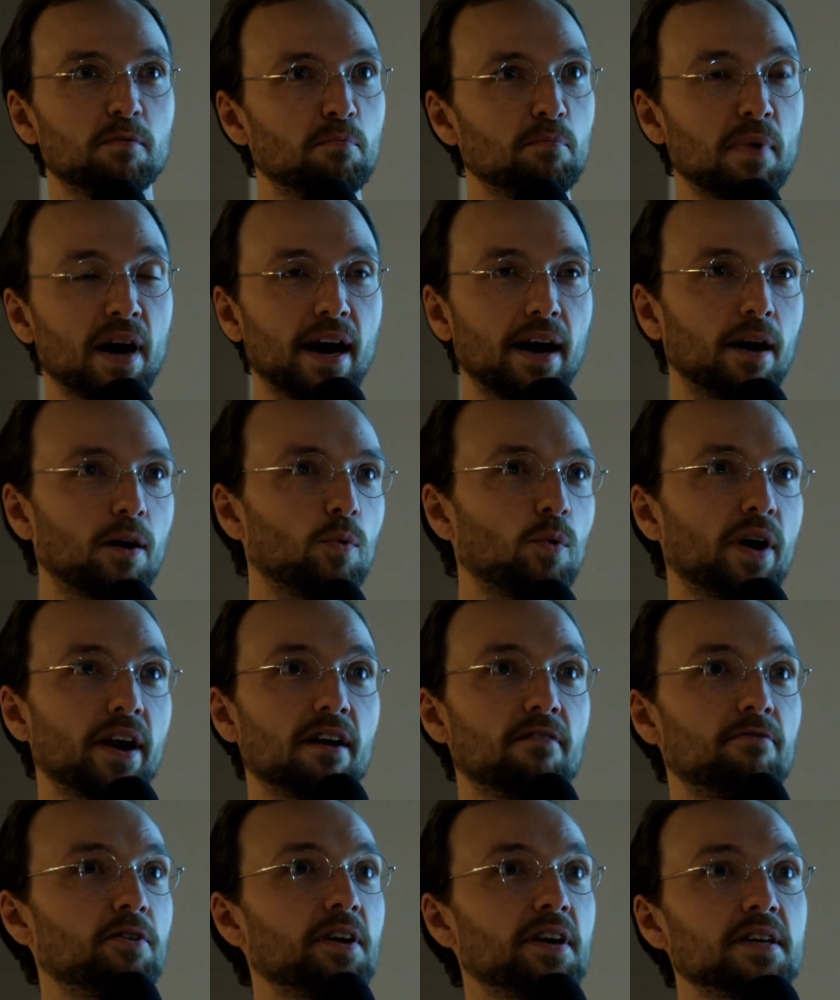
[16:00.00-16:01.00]
my
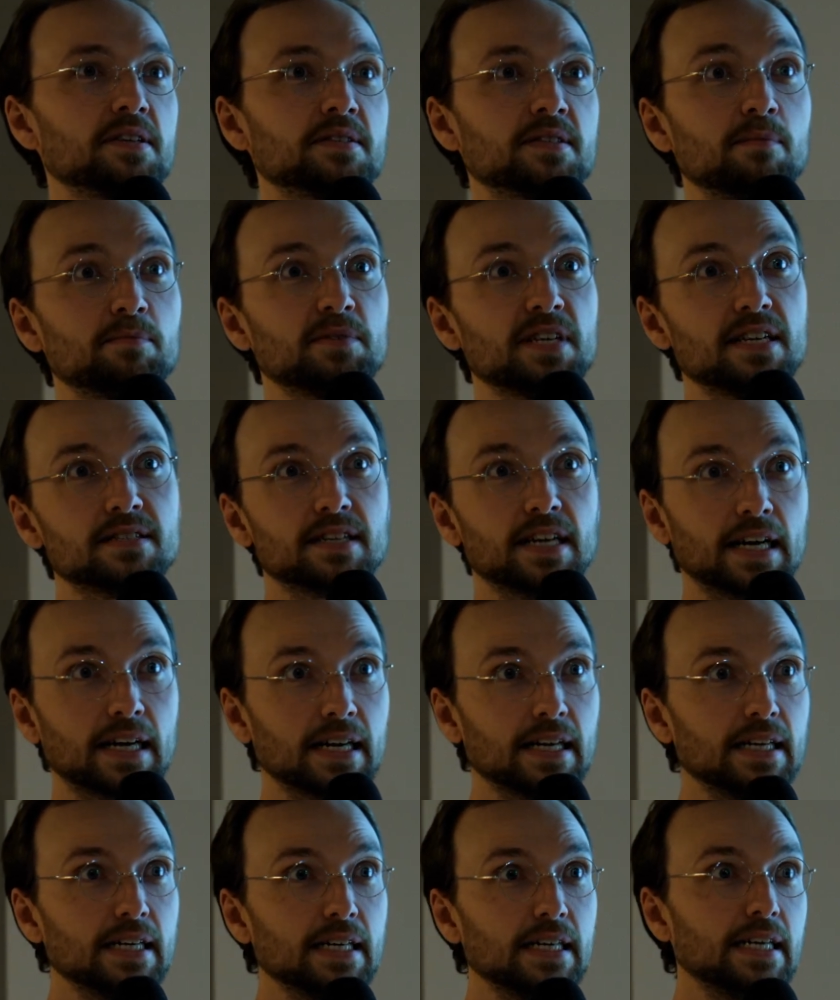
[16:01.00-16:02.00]
whatever it is I'm testing?
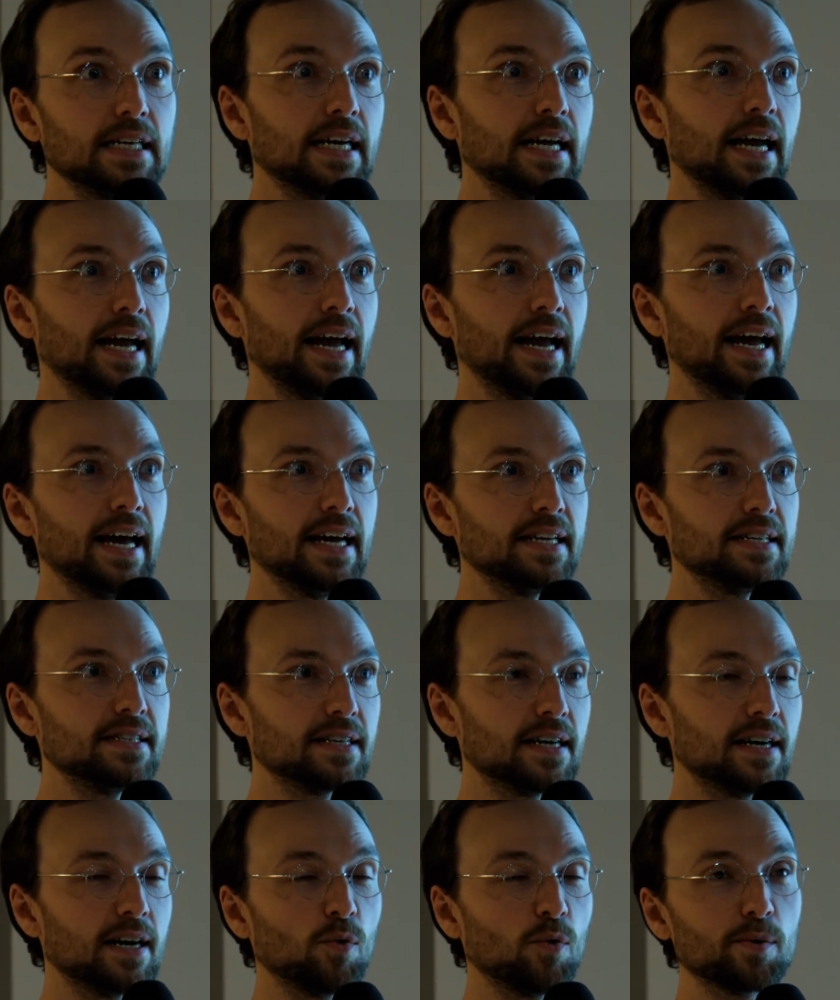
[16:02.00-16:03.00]
And
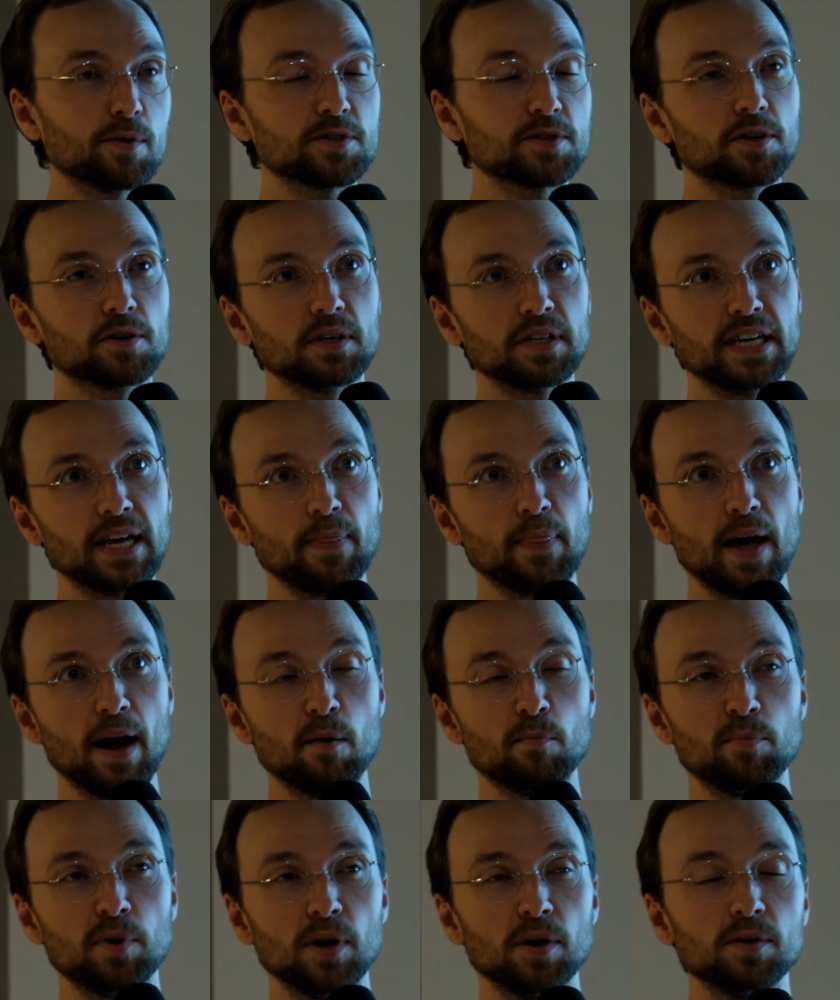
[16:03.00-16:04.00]
we were certainly in
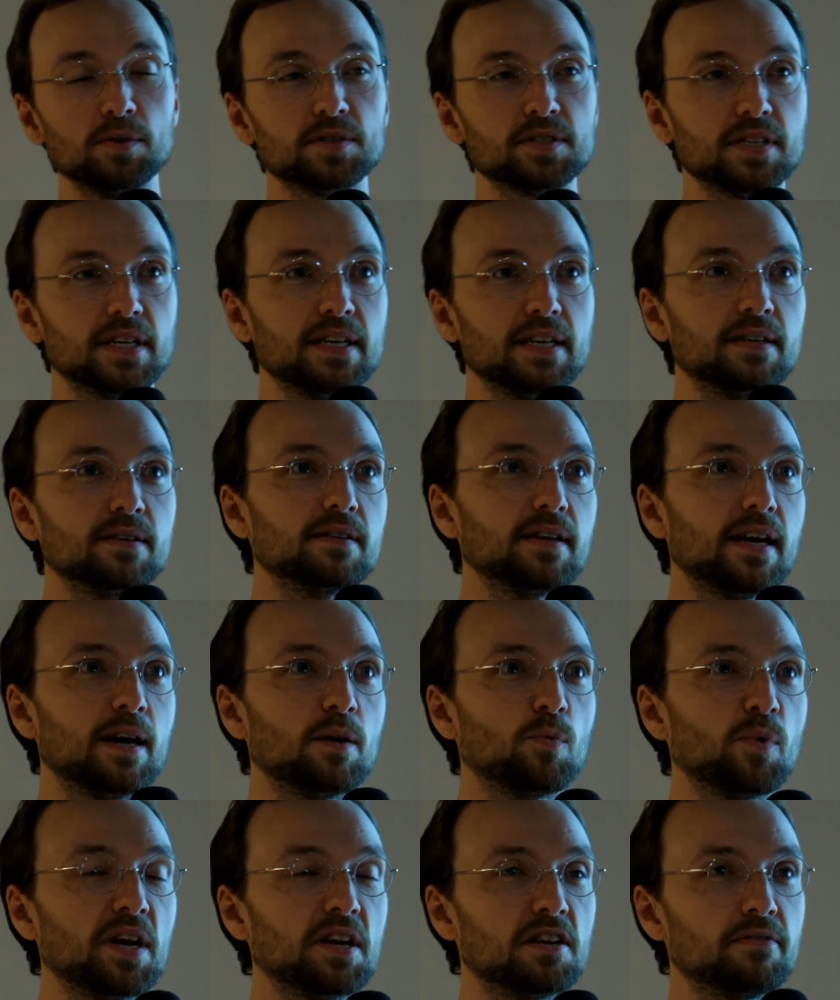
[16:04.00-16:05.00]
that boat,
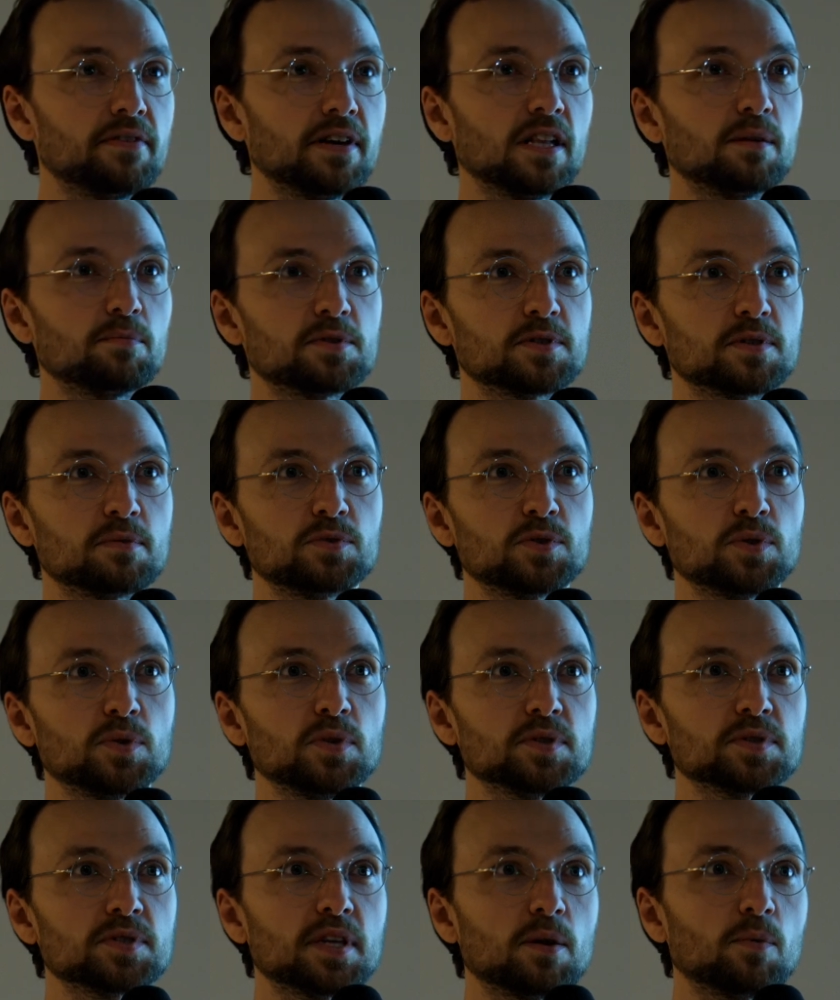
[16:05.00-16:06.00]
and we had developed some
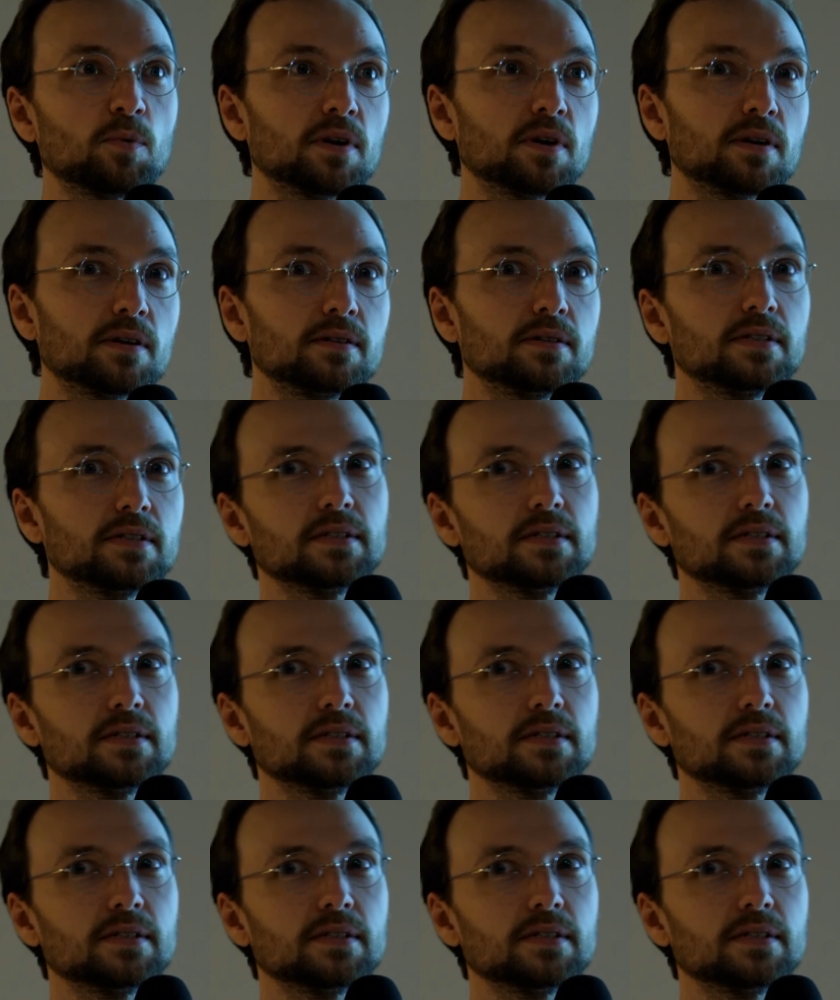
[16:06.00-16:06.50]
tools that were